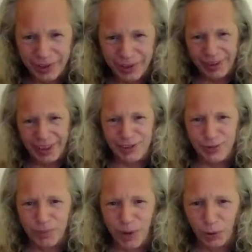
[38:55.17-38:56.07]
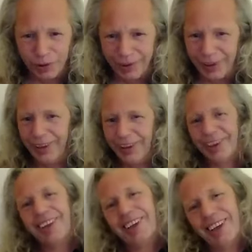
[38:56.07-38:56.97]
ago that had some mold
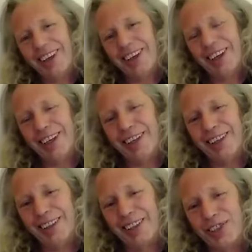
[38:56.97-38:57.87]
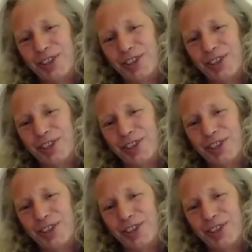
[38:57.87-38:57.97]
on it.